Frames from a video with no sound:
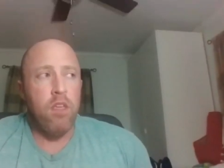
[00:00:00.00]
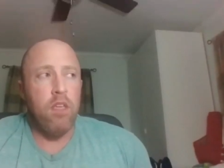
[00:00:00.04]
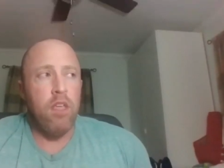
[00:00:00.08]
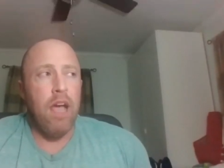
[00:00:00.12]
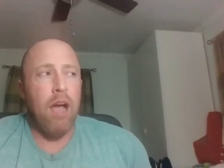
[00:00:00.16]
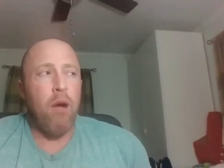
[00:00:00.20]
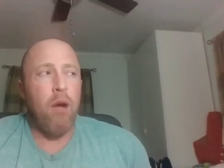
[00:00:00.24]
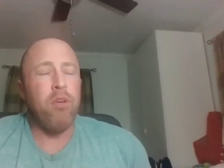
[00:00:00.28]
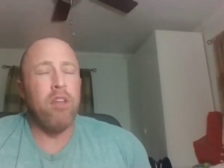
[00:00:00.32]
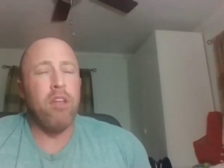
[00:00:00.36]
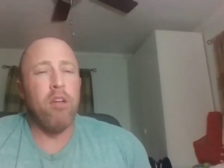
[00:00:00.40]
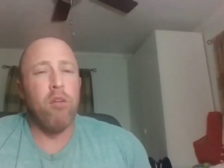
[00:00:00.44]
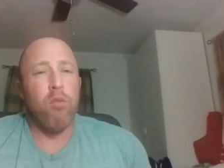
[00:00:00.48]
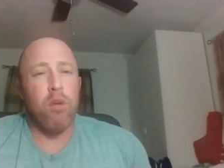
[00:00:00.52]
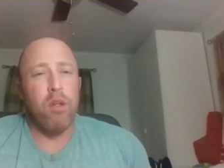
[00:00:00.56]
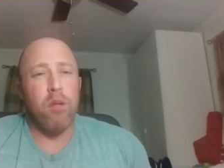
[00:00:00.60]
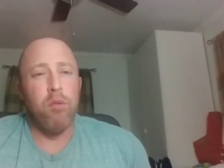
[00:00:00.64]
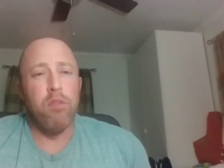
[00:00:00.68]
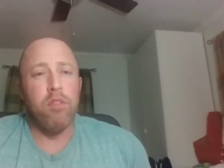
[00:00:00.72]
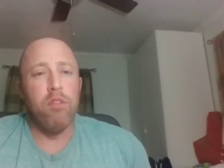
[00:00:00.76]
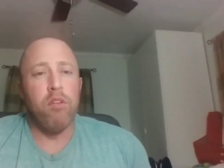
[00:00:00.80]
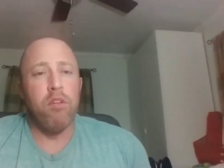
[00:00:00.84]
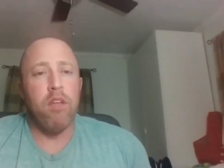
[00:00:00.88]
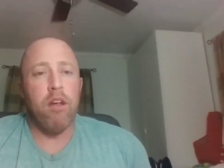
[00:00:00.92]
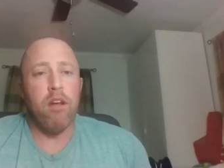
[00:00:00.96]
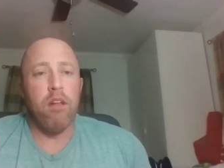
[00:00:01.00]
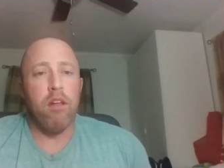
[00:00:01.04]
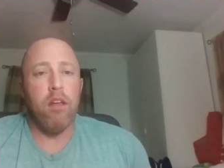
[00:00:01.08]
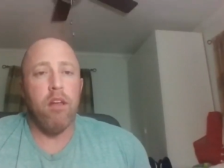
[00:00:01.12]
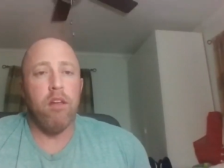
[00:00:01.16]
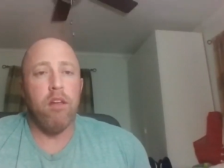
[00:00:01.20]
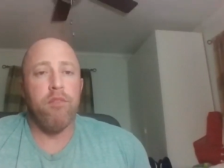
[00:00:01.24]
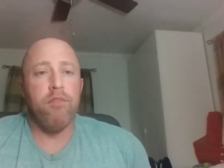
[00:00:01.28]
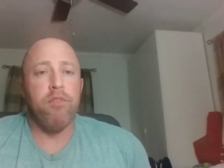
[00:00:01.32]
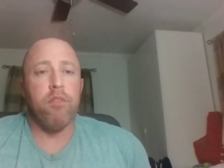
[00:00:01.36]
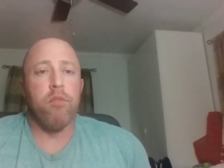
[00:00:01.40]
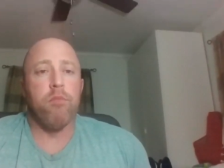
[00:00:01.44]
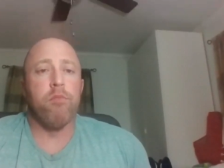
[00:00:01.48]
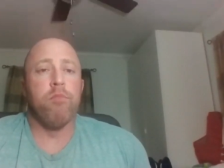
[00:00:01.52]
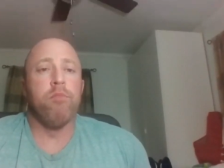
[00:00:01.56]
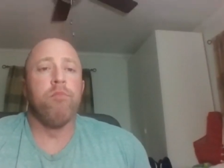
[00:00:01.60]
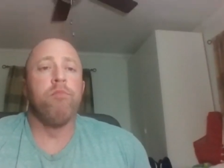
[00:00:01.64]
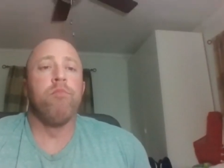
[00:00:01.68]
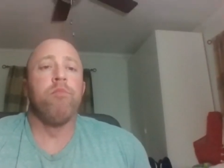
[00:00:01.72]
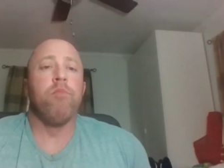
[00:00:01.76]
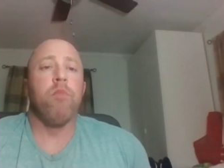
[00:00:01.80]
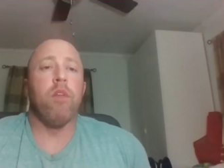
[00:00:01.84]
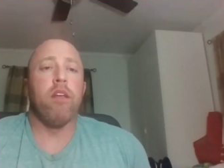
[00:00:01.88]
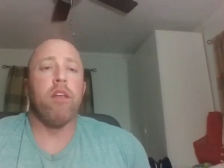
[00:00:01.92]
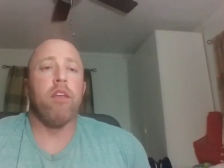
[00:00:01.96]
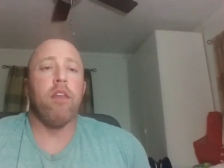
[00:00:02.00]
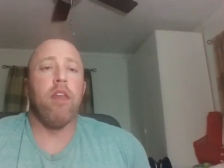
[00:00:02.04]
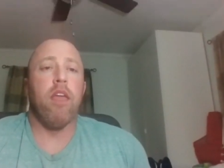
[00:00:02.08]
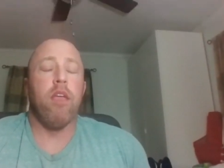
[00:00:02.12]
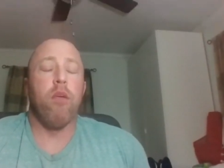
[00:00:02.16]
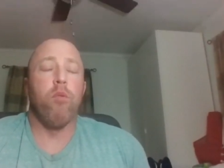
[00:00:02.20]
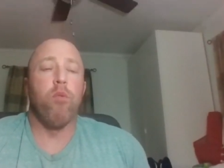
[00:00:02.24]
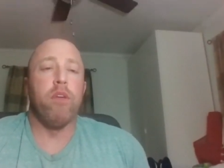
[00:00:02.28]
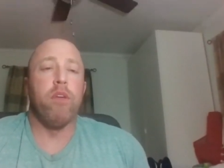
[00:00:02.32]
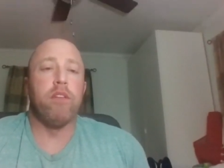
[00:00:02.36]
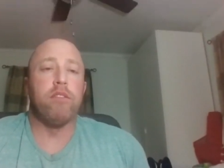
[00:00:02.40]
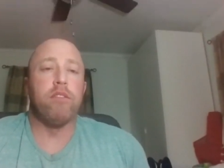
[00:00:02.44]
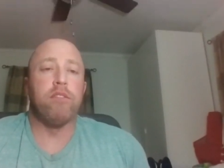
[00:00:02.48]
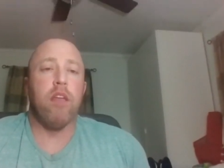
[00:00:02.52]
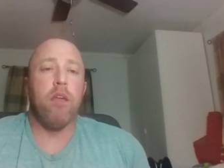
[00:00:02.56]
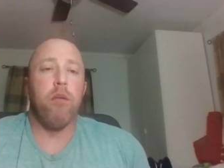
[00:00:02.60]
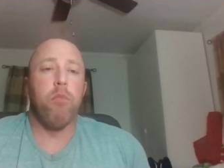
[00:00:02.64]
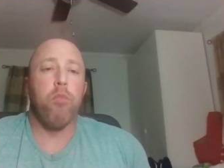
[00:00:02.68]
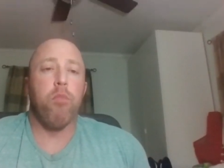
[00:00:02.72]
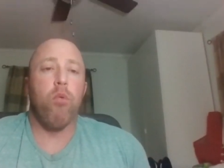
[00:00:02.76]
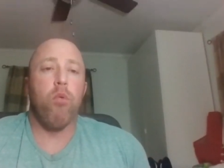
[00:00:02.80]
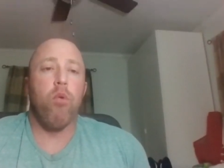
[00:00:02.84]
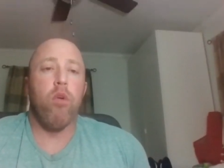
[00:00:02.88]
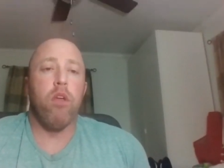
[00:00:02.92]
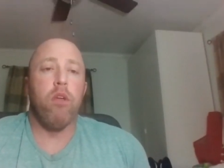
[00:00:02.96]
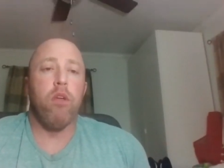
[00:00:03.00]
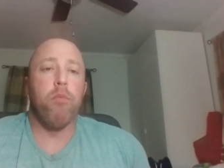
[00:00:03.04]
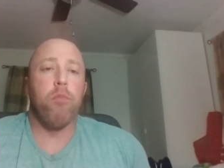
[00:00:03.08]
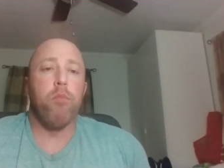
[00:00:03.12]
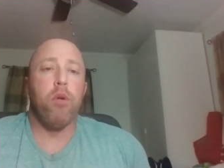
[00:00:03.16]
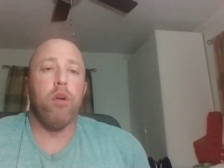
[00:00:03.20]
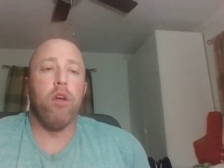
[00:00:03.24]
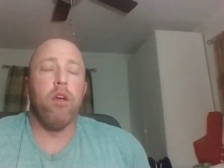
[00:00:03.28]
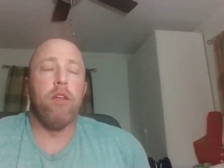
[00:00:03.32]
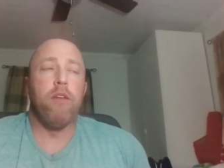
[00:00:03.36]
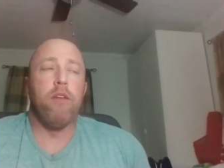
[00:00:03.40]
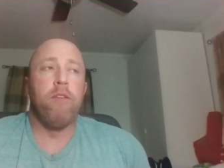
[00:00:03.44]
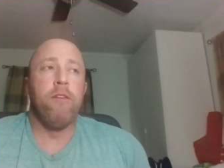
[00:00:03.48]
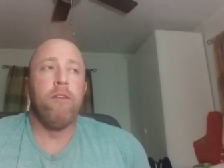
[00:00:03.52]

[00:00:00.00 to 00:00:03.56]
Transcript: I would agree with you, Caroline, from like an eight week standpoint, but